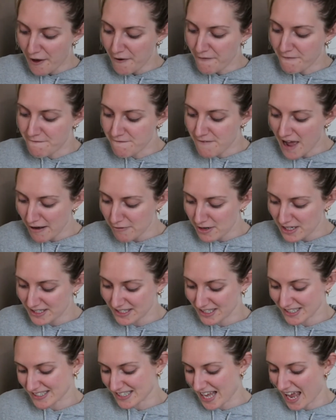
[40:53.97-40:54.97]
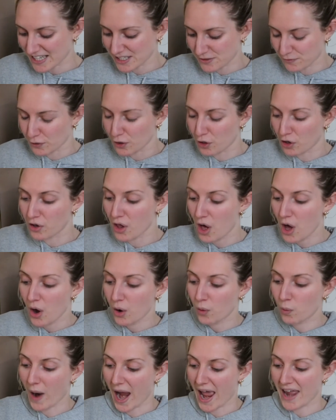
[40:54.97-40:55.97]
Very successful
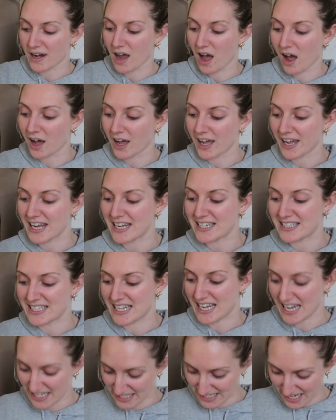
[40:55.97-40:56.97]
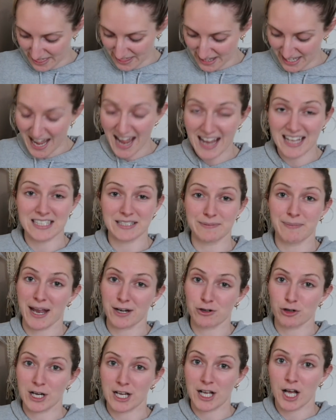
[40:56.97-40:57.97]
when I did the
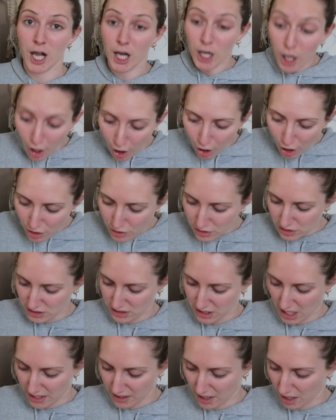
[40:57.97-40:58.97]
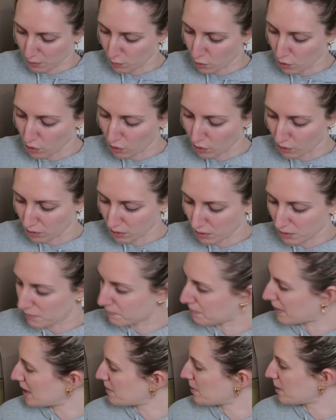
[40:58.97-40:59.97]
asymmetric culottes, and I will
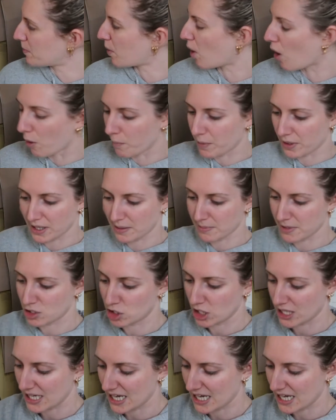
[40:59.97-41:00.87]
maybe pop an image in